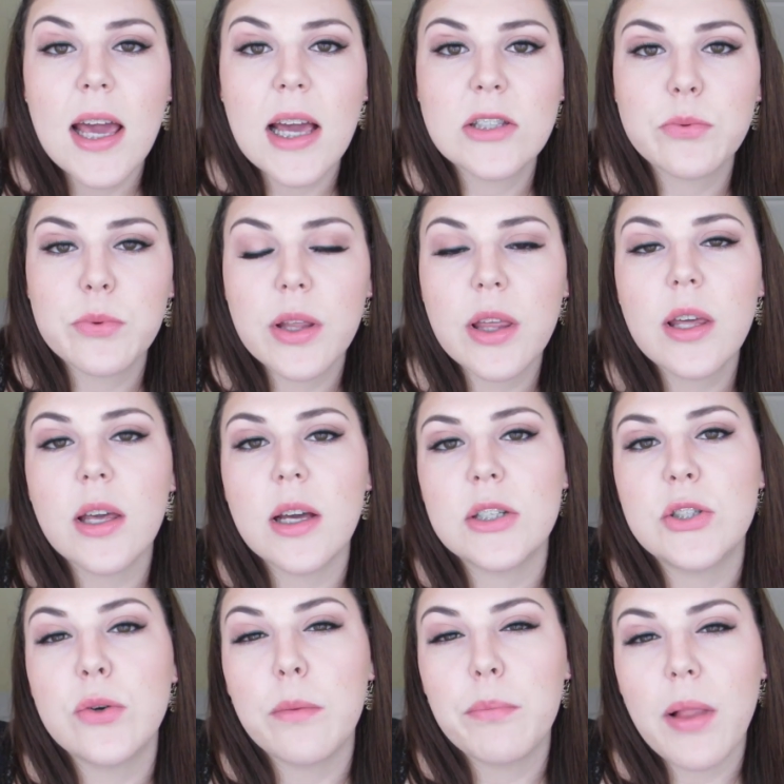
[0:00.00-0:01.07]
it's really
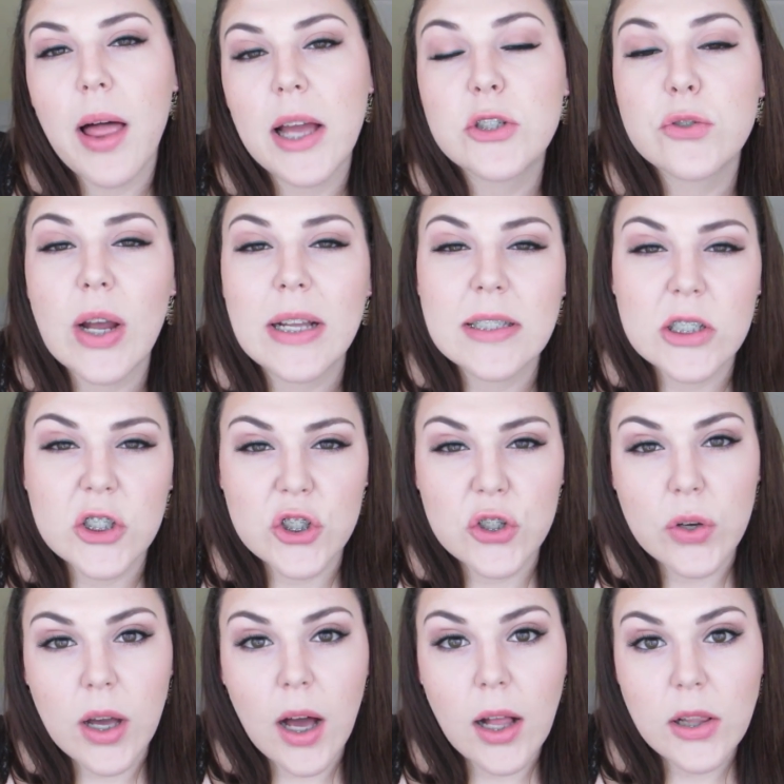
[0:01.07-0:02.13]
good to apply
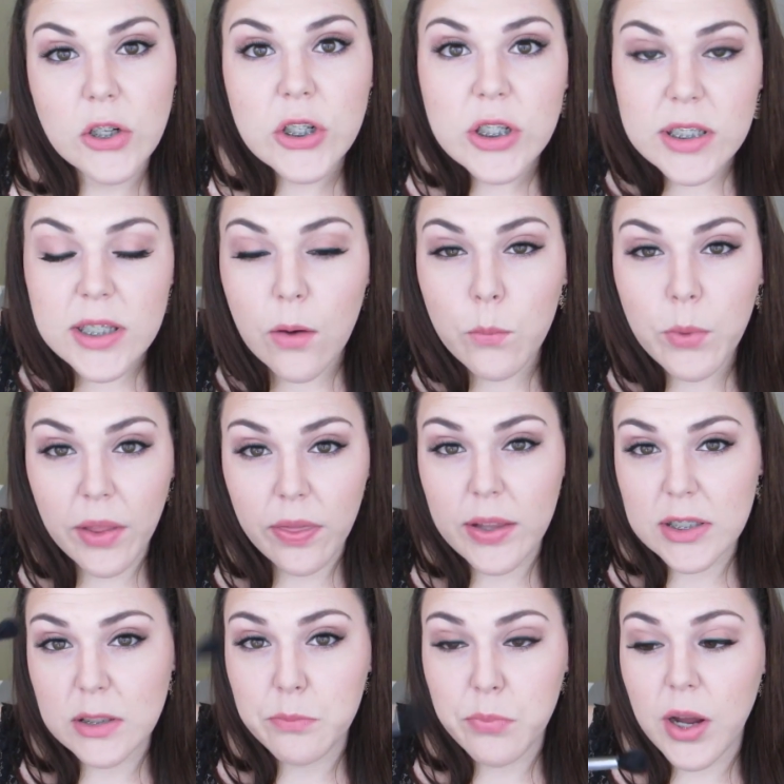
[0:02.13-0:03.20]
transitional colors with
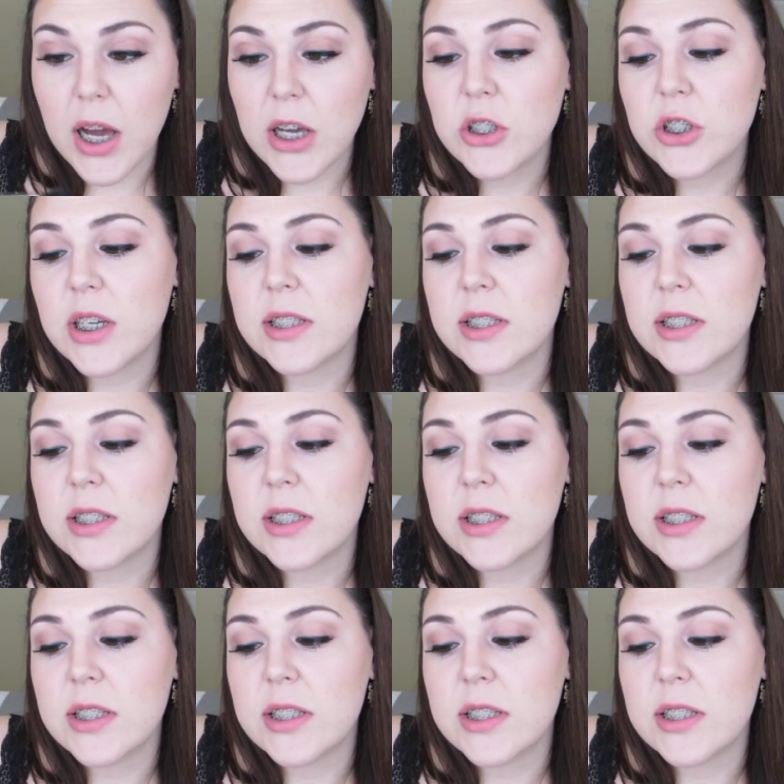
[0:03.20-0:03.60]
this brush.